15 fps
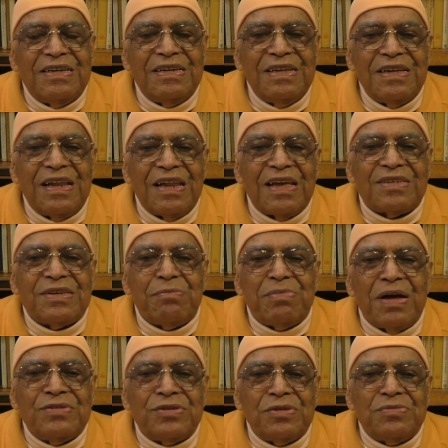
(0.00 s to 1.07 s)
They are like a
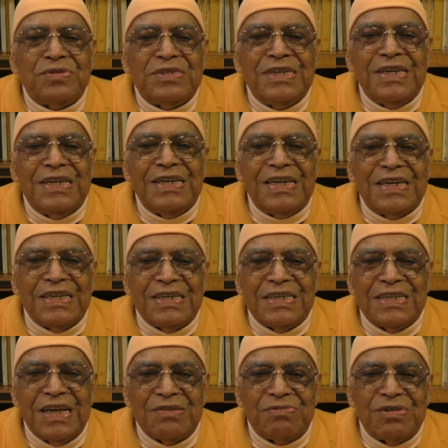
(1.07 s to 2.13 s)
bunch of children,
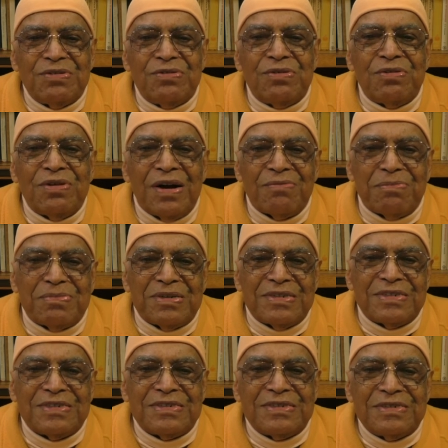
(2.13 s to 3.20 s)
they have to grow up.
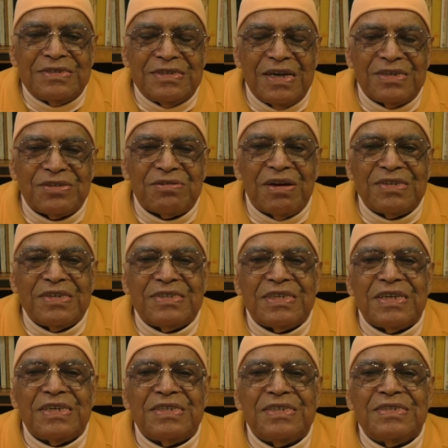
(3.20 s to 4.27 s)
That's what he said.